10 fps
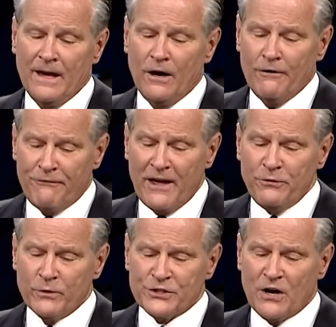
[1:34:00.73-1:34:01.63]
Her faith
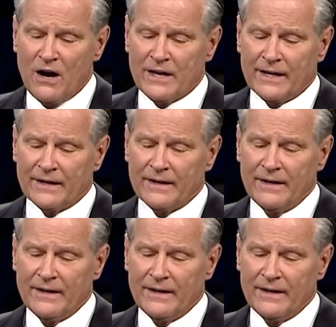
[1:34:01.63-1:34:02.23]
was talking.